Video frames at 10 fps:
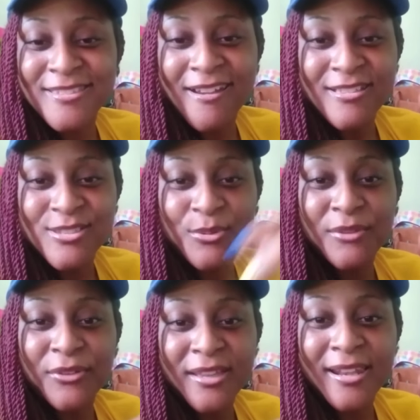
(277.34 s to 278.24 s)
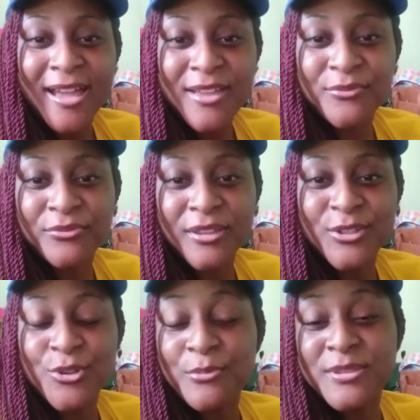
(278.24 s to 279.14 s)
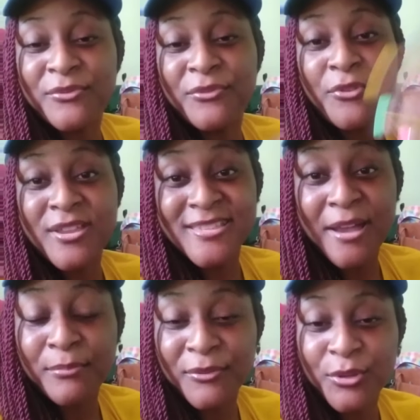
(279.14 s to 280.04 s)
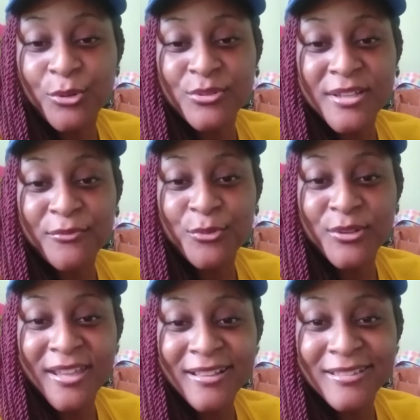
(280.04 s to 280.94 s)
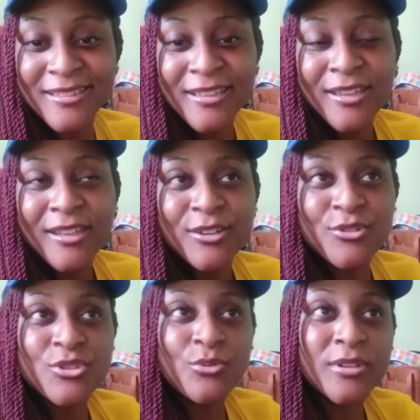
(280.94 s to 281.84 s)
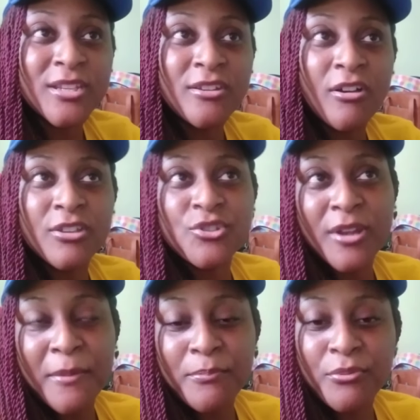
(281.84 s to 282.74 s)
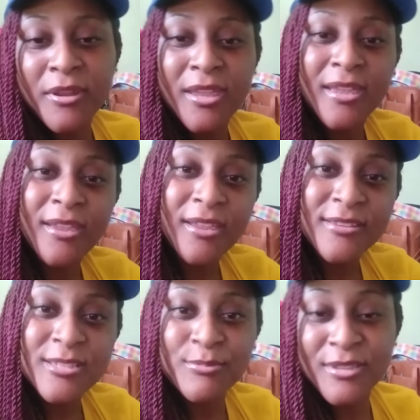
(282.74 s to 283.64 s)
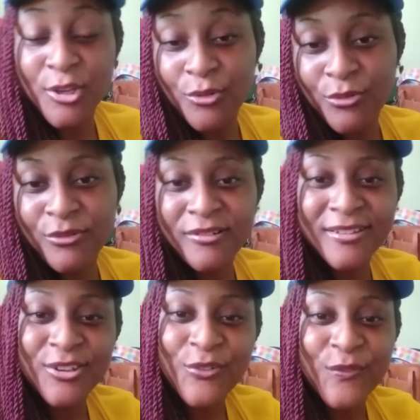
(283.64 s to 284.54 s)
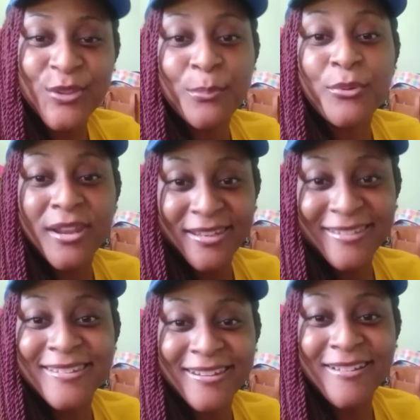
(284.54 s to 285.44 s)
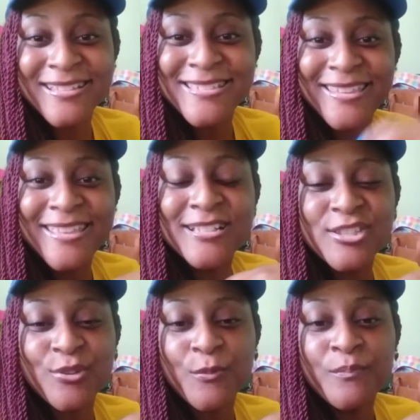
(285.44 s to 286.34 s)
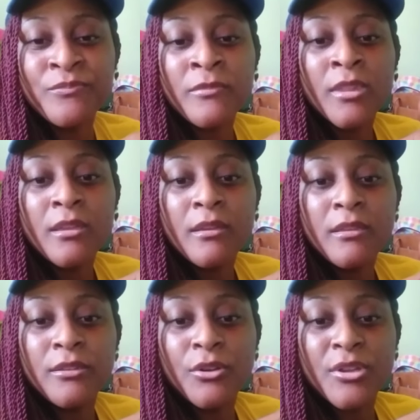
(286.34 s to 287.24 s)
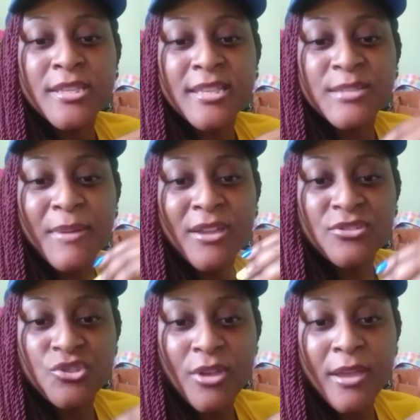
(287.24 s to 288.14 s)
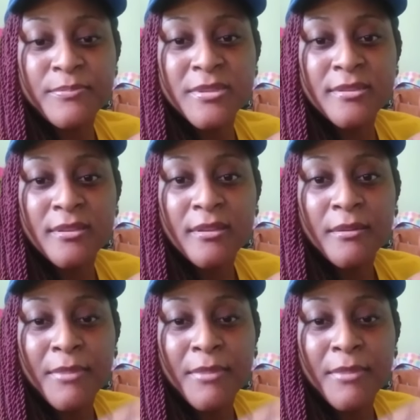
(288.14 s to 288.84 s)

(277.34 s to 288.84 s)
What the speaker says: God's will for your life. In terms of, for example, if you don't have good health, there's no need. God, should I pray? No, you pray that God heals you. He says by his stripes